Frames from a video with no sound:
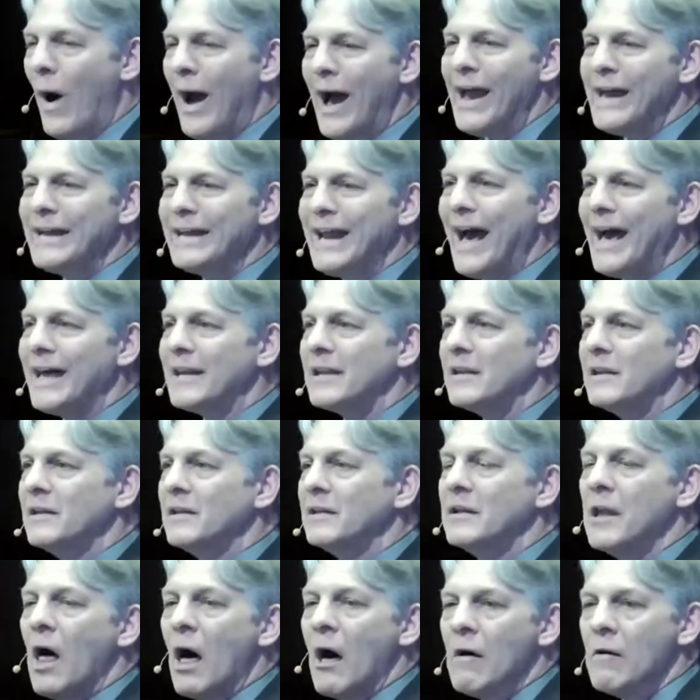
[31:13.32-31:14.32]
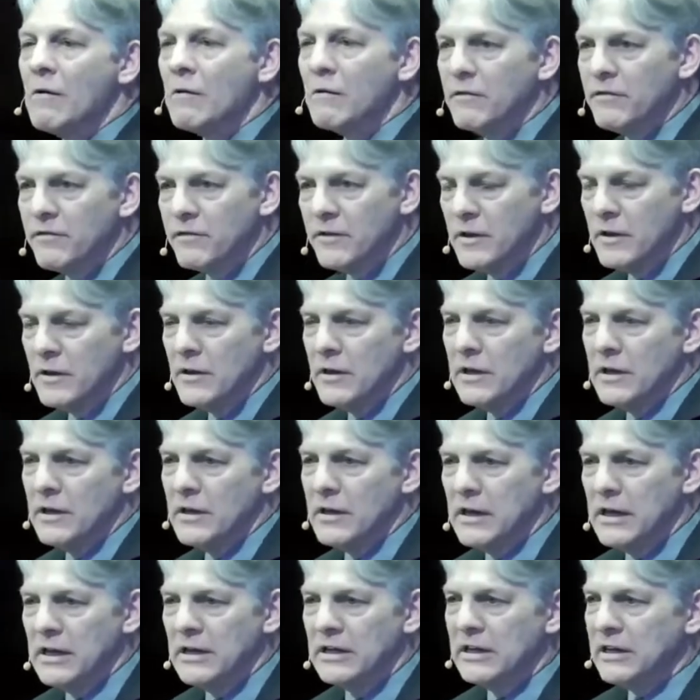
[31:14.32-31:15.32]
why not love
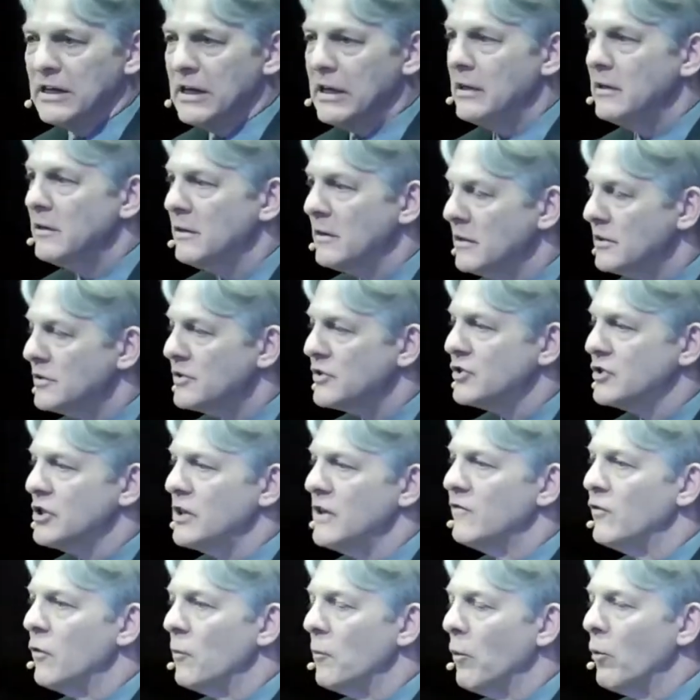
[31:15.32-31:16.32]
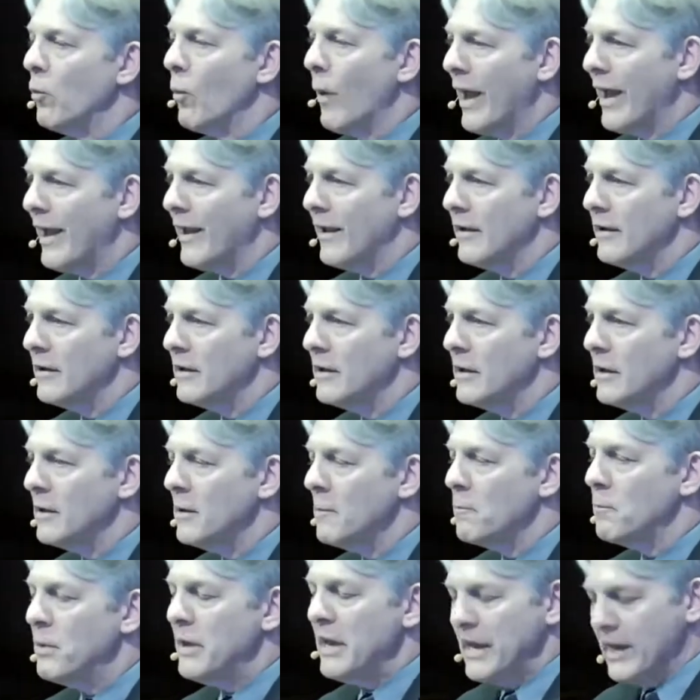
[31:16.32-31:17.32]
in an inconceivable way?
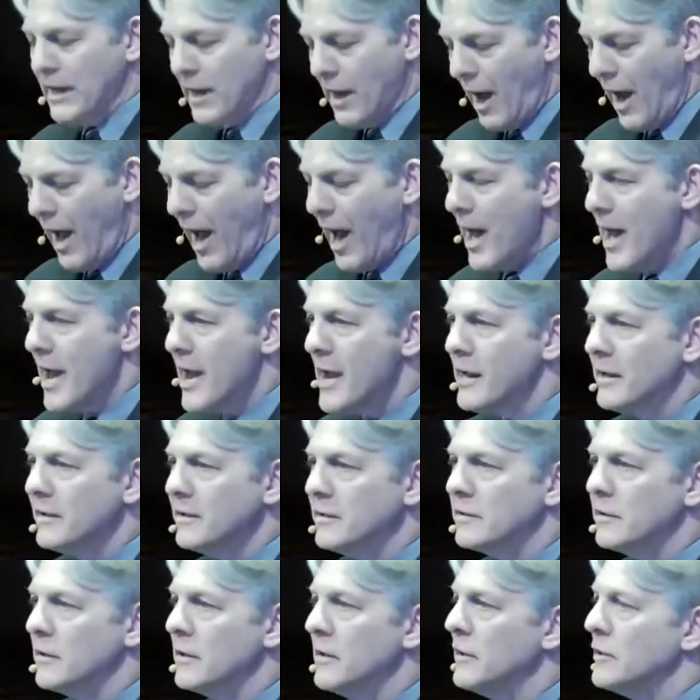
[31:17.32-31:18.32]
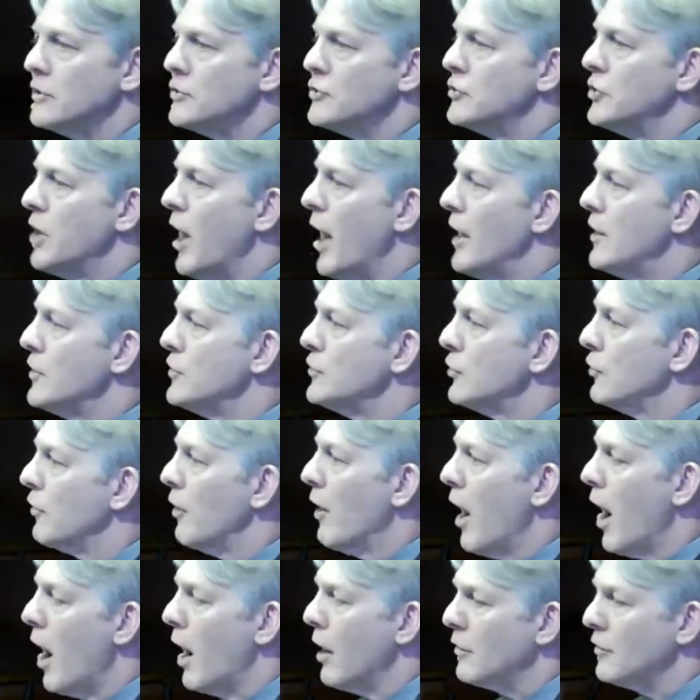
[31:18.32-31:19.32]
Be kind,
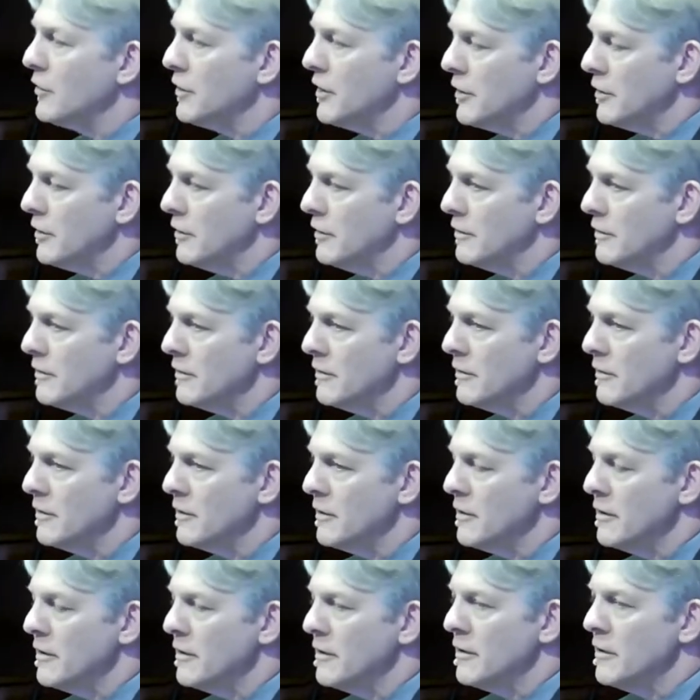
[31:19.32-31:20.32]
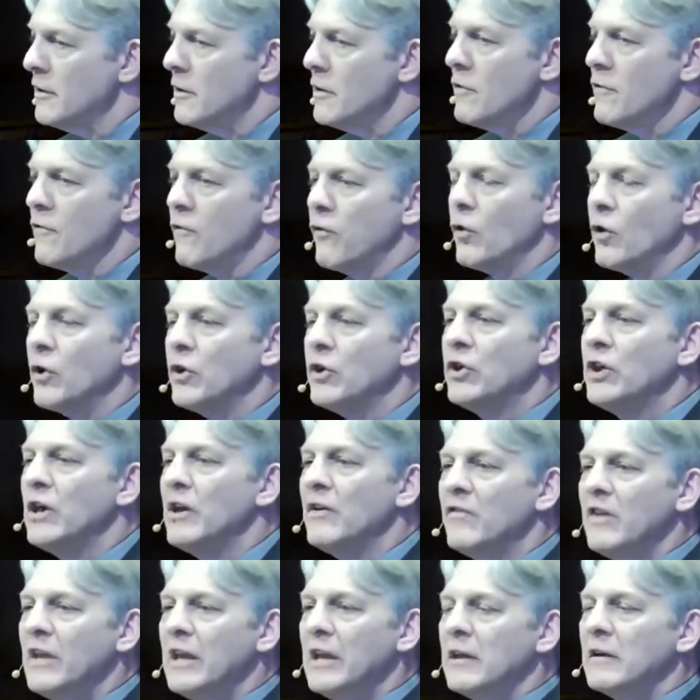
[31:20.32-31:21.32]
tender hearted
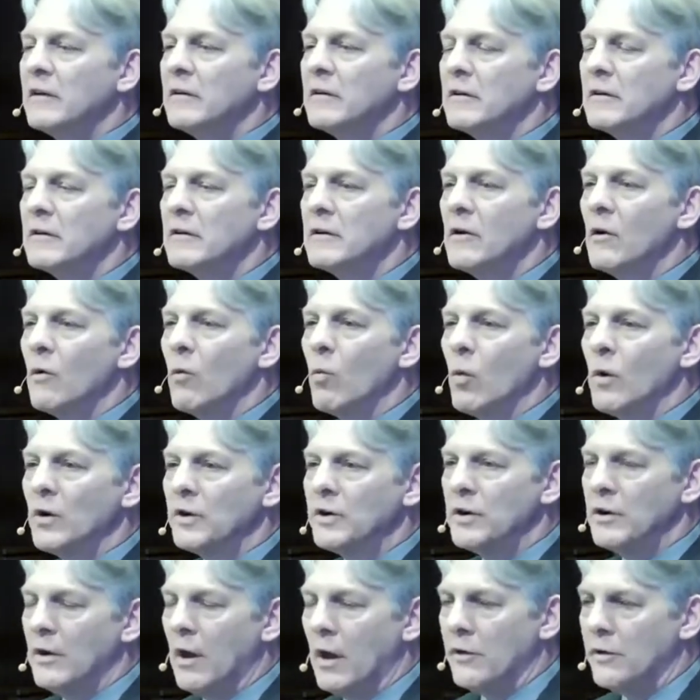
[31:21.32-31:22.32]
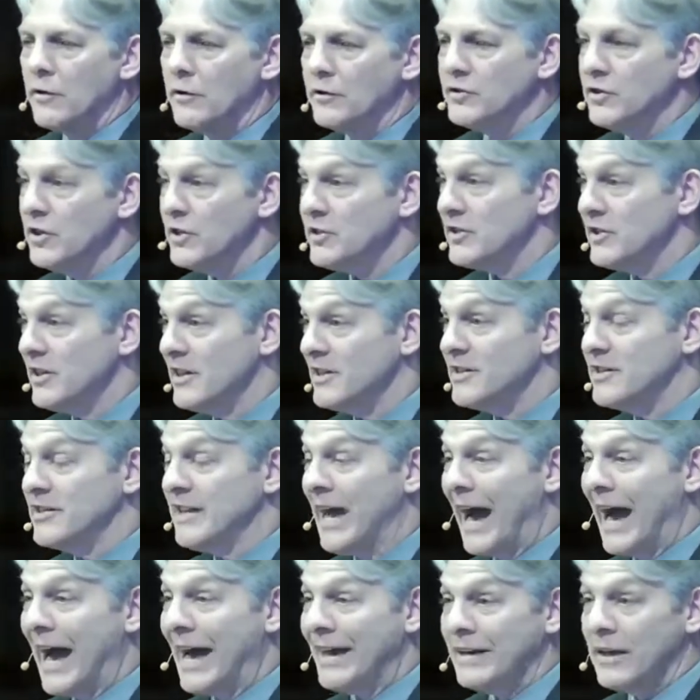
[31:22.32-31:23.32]
forgiving one another, just
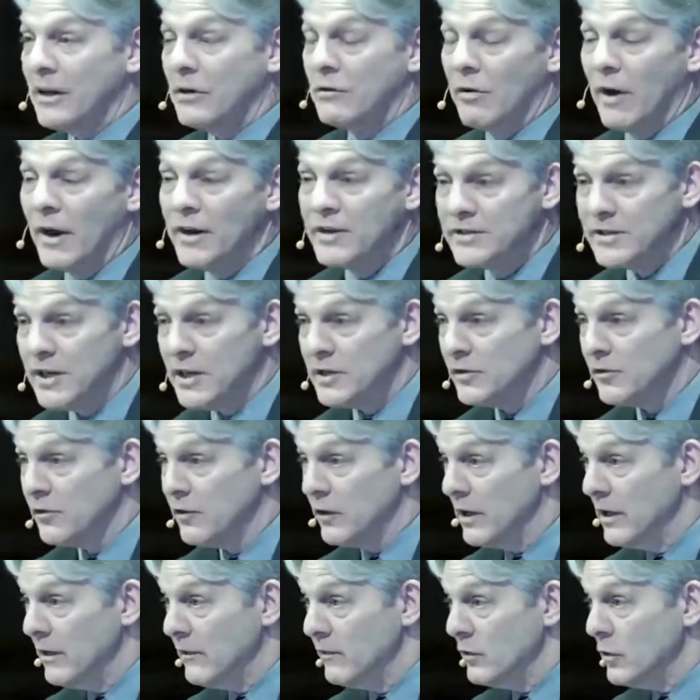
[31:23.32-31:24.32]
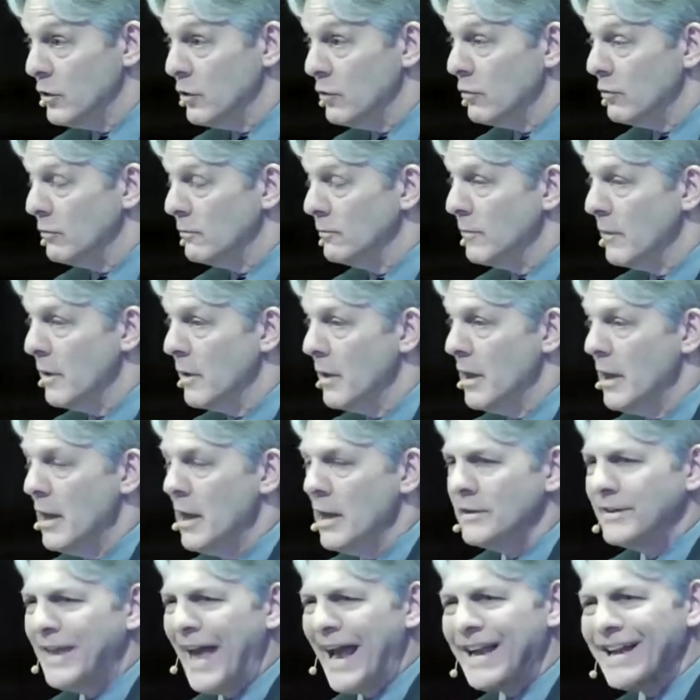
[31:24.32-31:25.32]
as God in Christ has forgiven you.
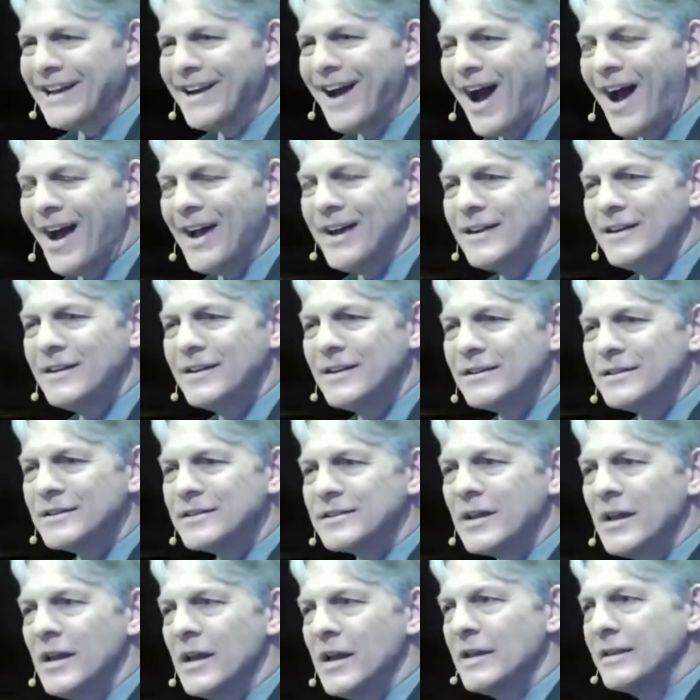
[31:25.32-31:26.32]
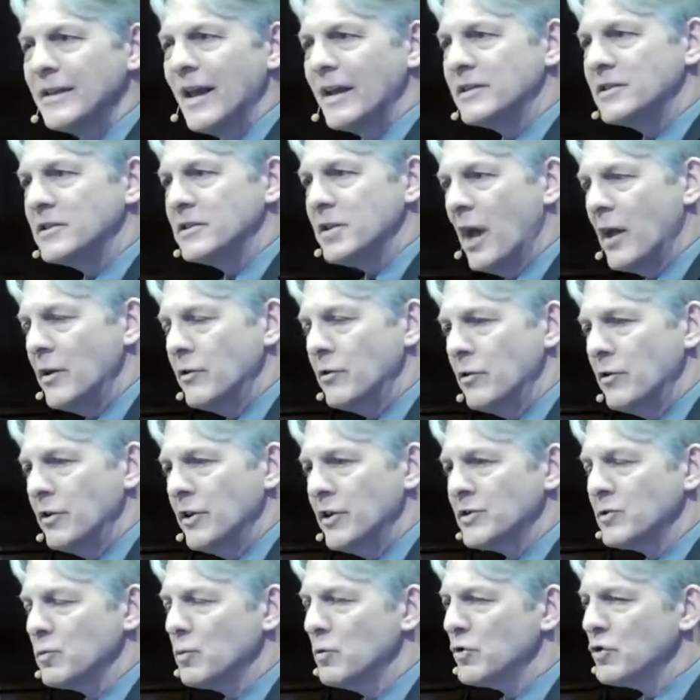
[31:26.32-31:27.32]
That kindness, that
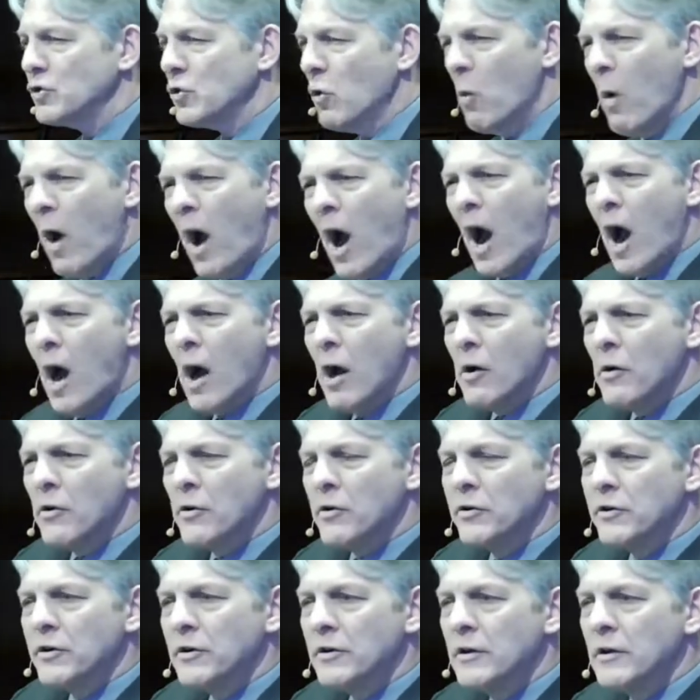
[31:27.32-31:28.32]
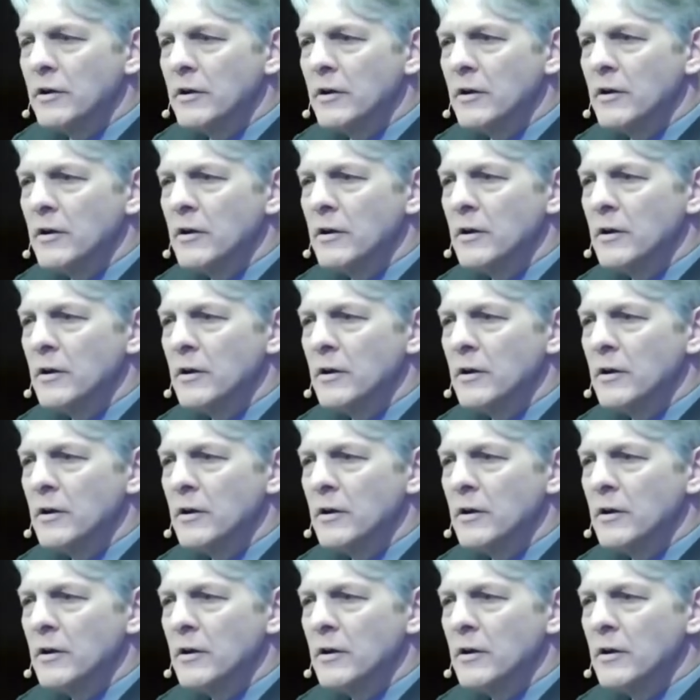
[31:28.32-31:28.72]
tenderness, we're so hard.